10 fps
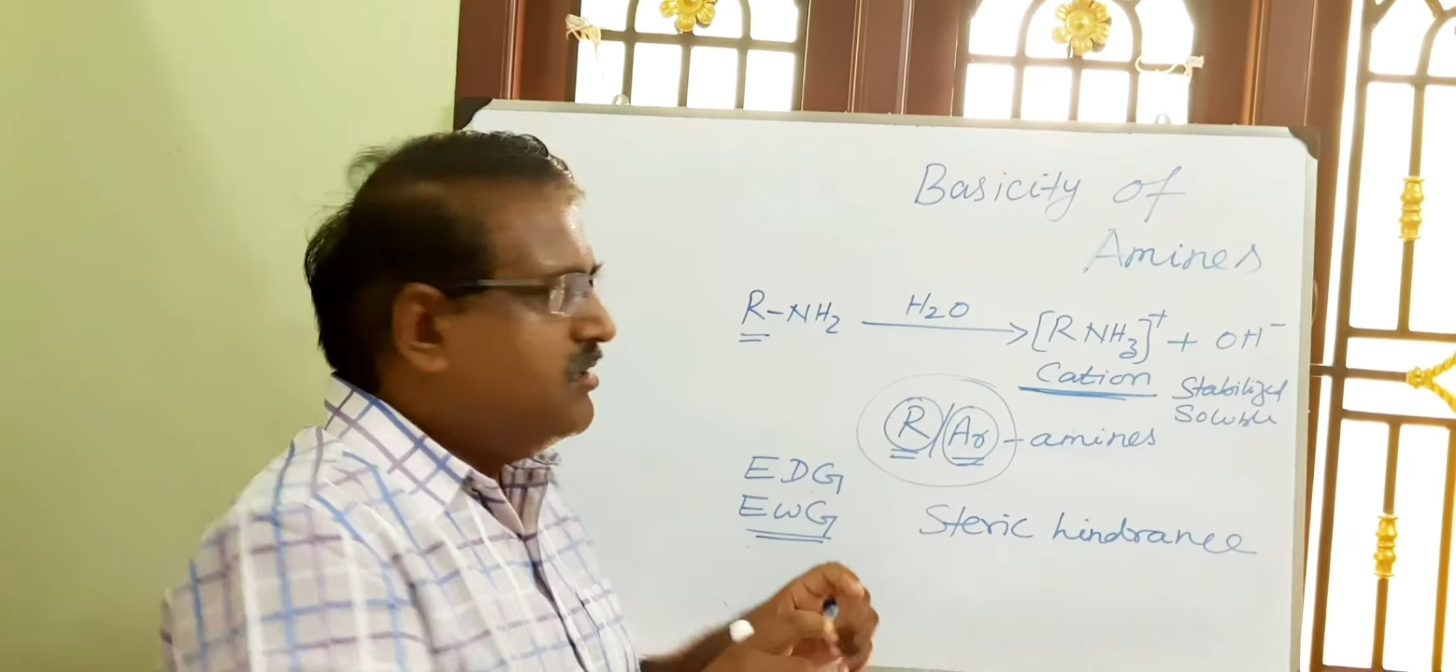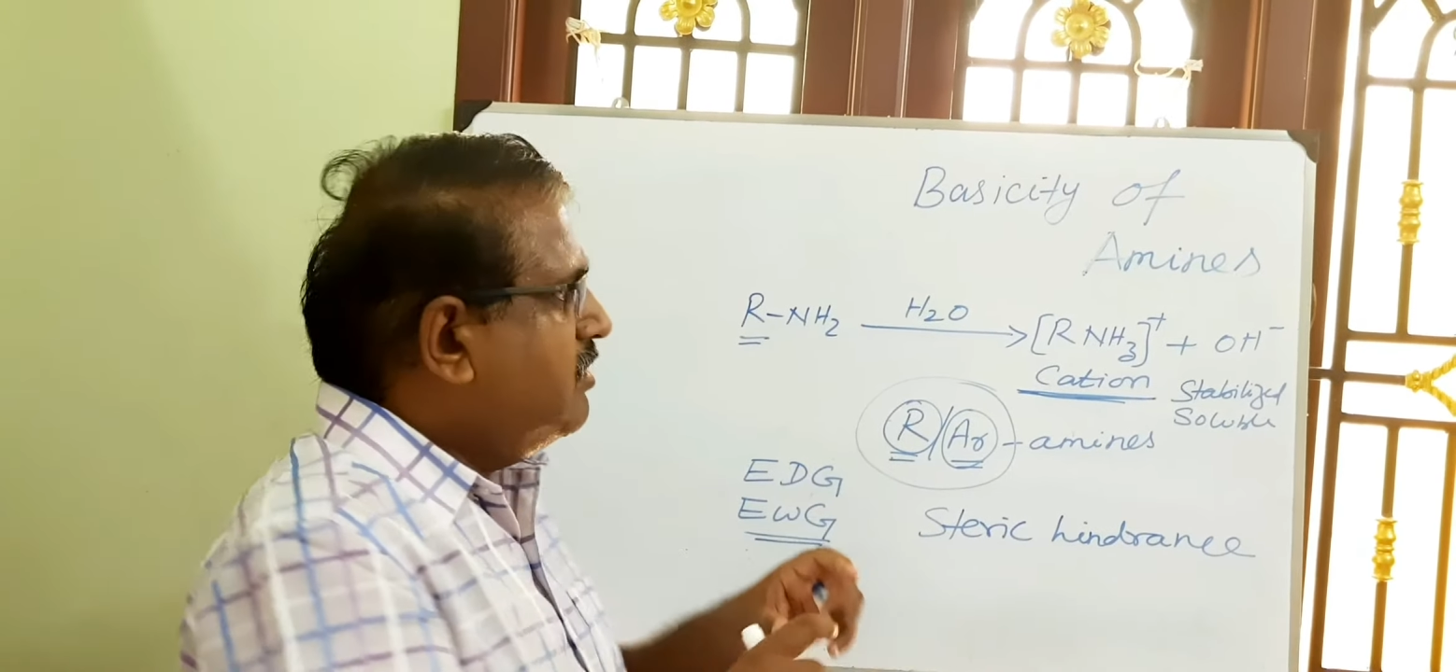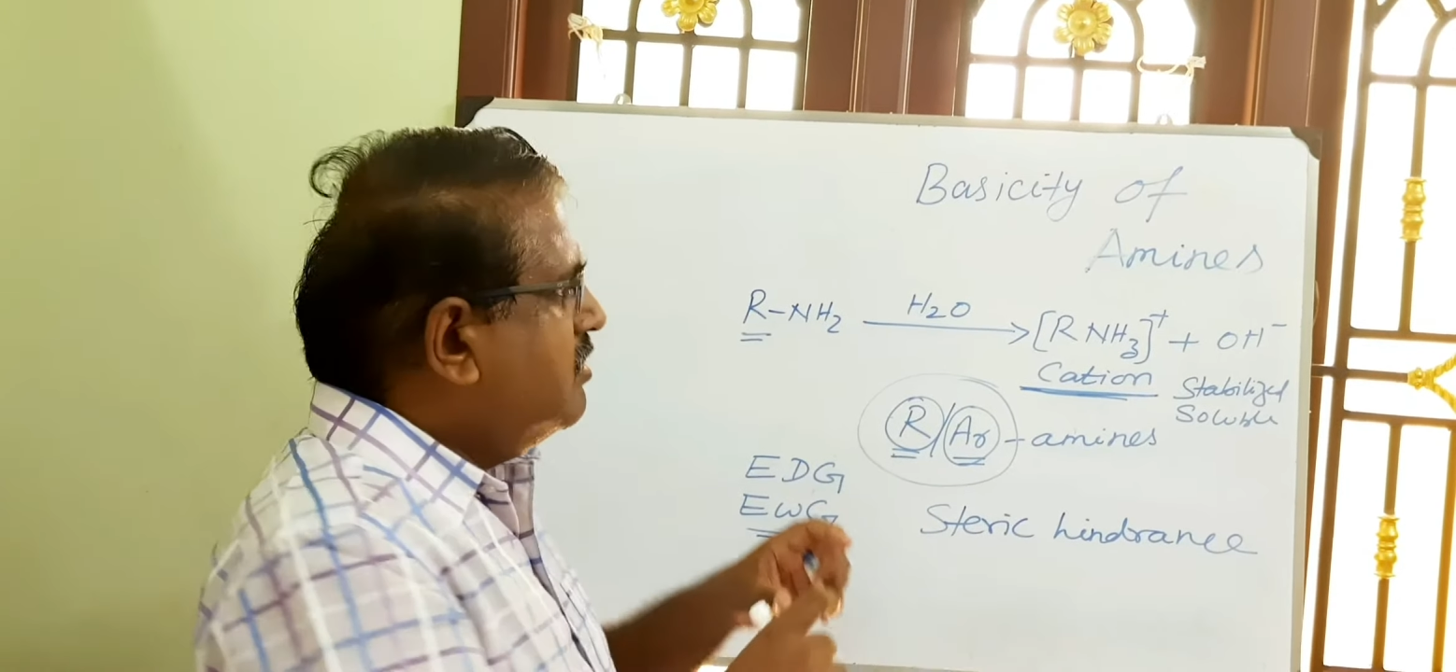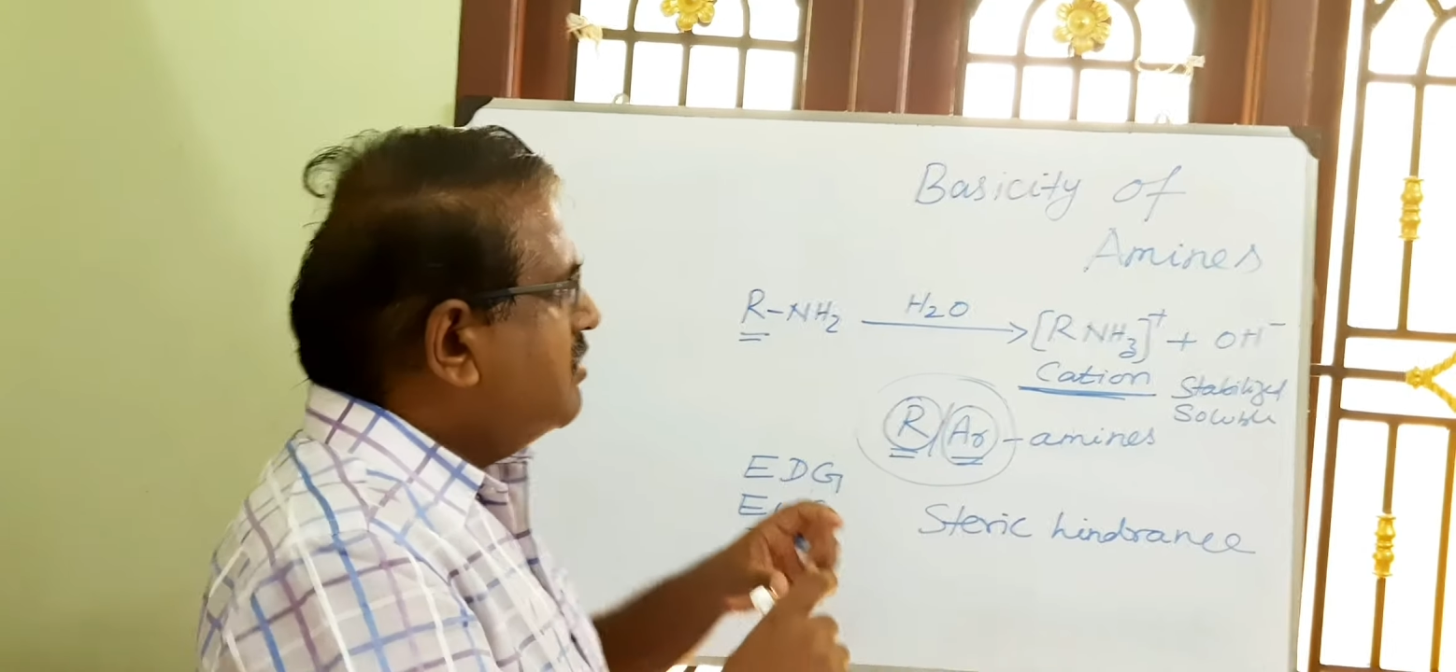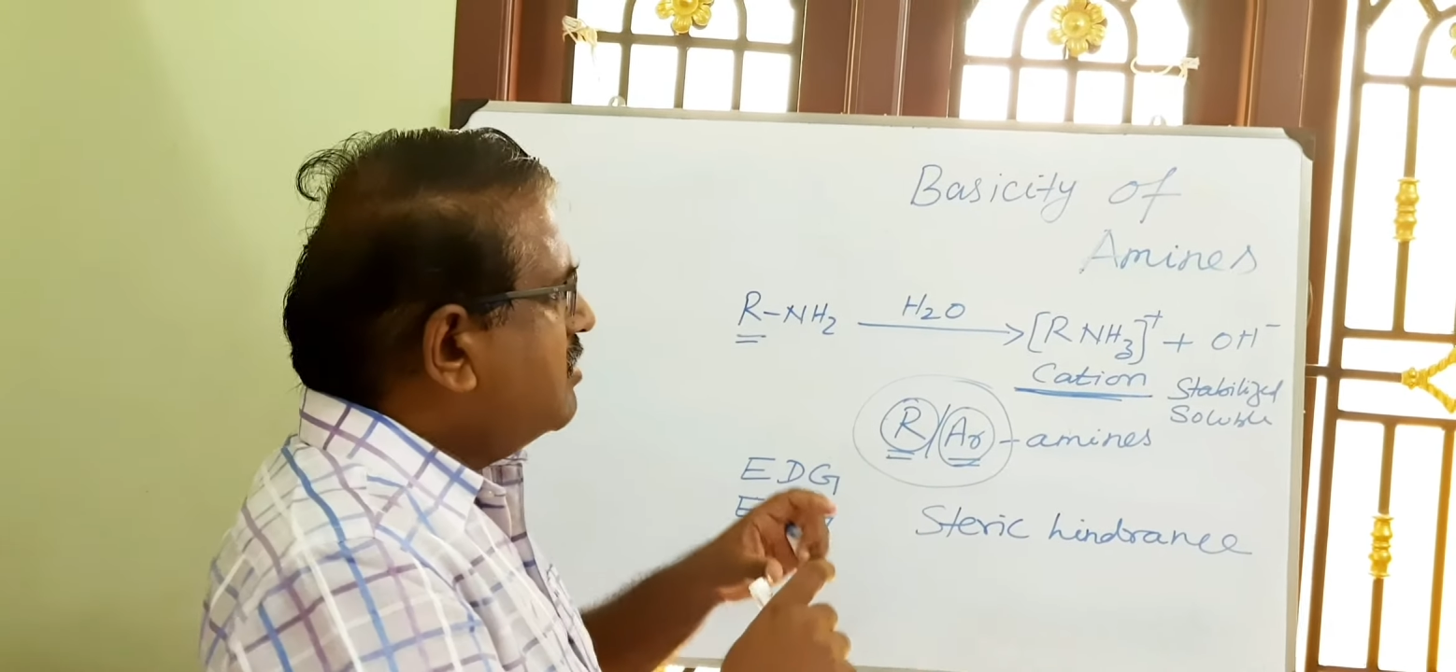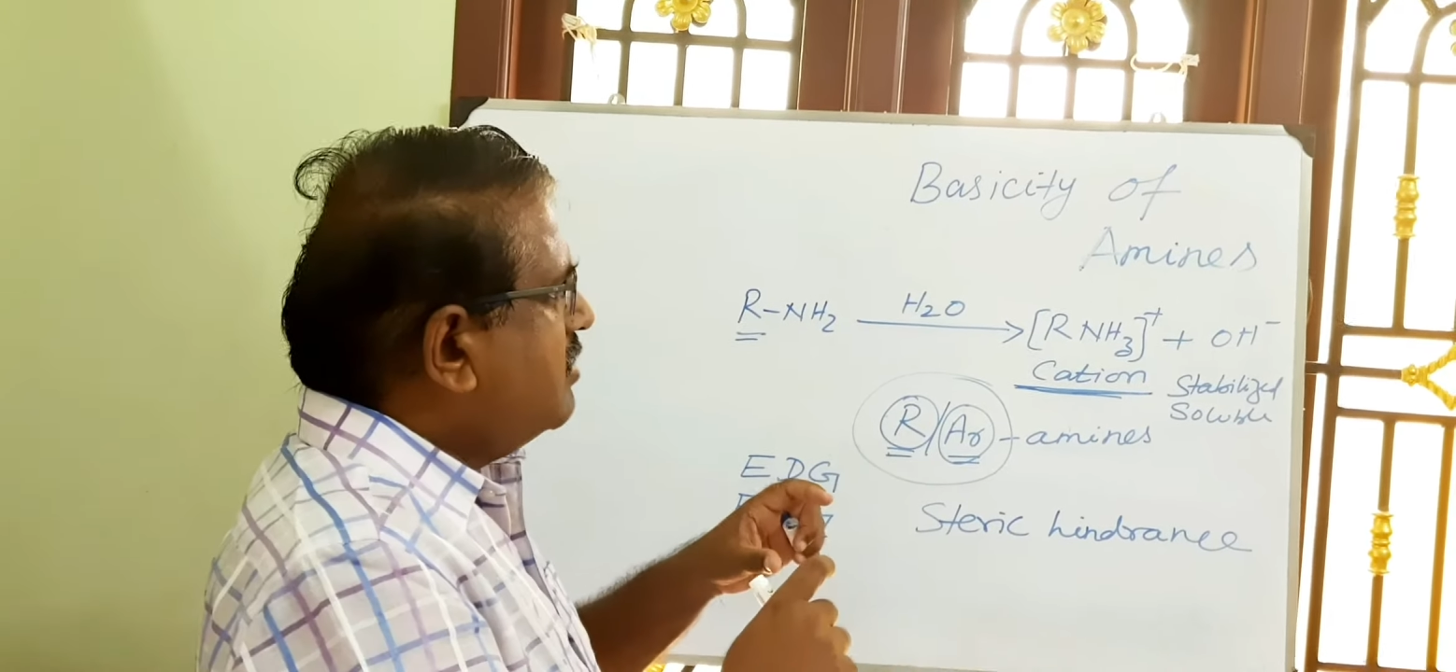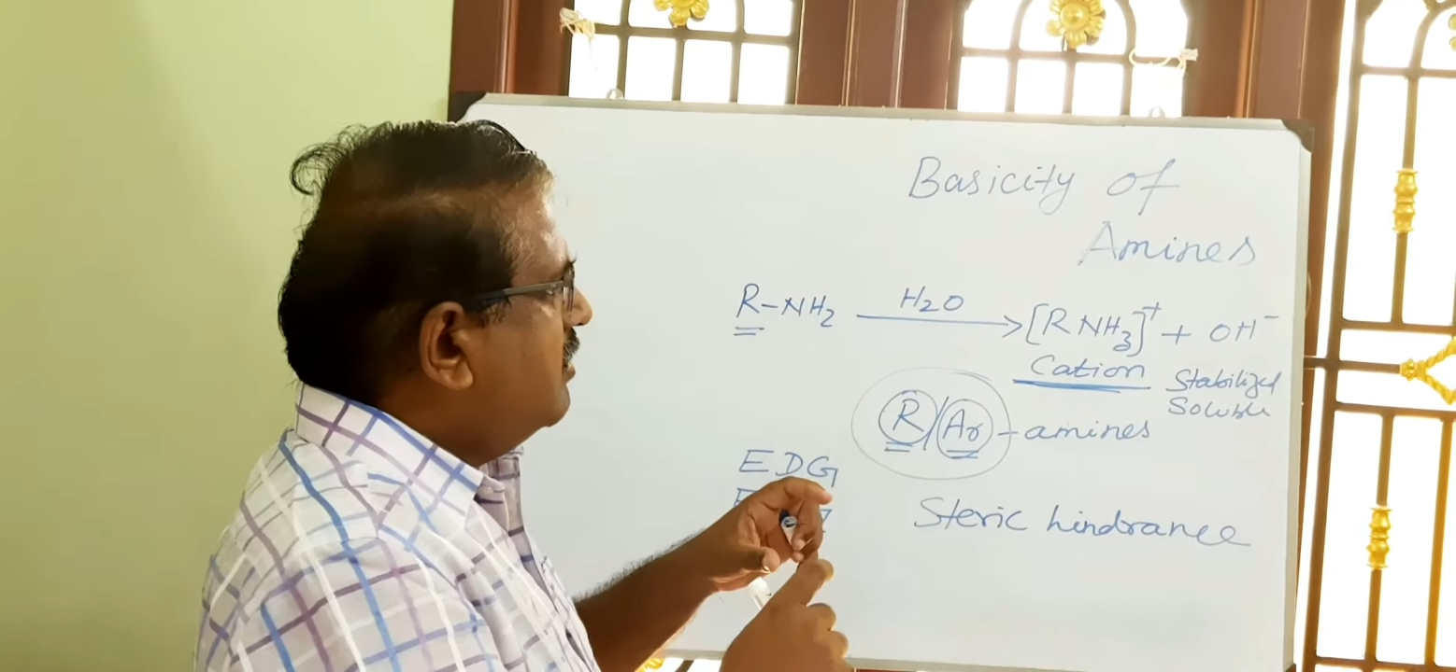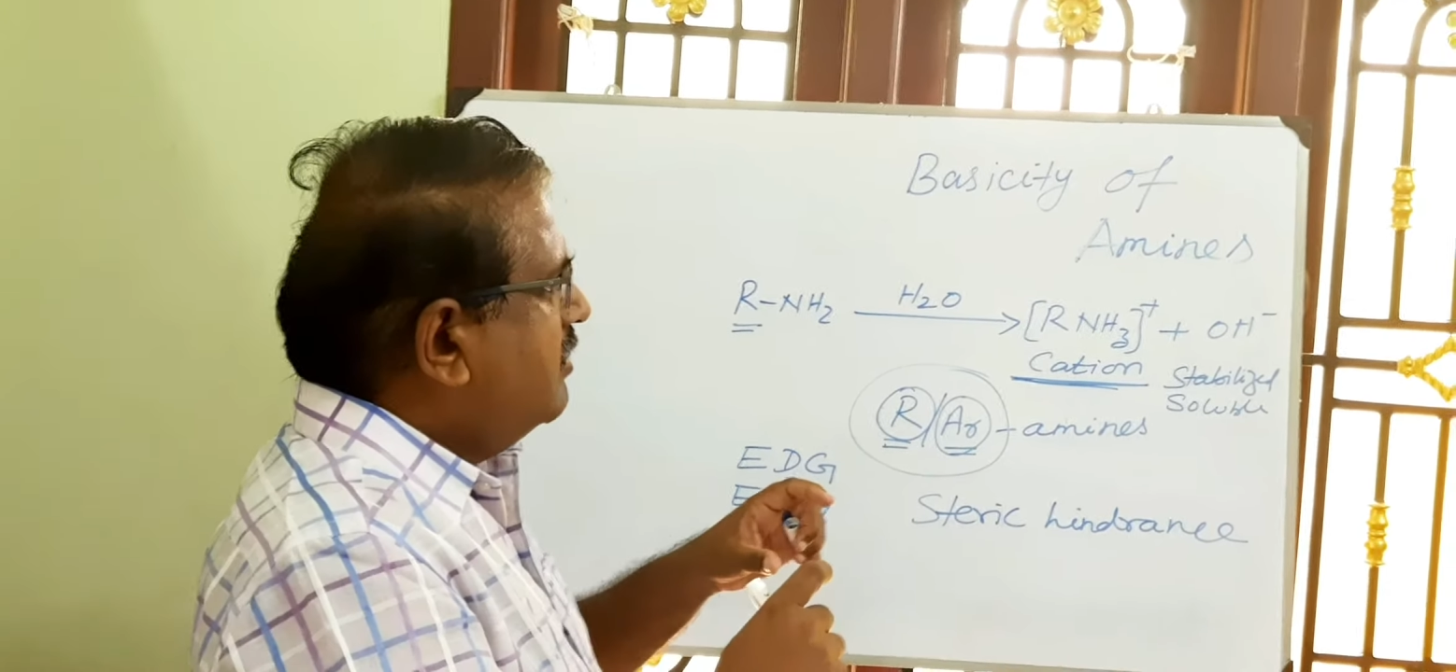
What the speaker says: are